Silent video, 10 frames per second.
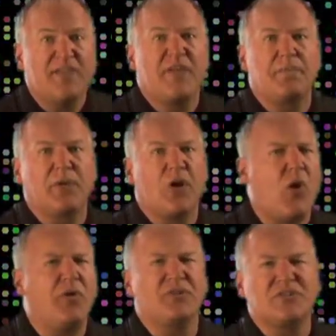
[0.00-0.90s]
Then bring
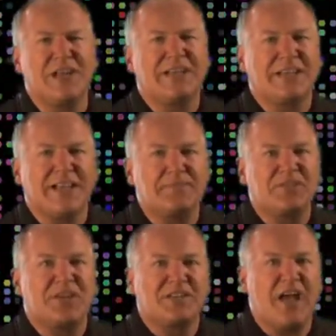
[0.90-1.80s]
all your selected clips
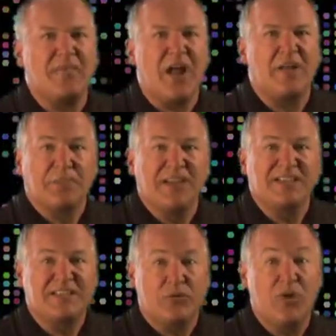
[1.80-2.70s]
to the timeline and
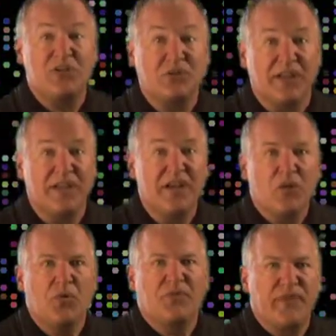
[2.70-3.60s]
place sequentially
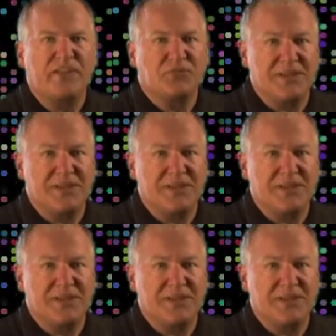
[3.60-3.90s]
with effects,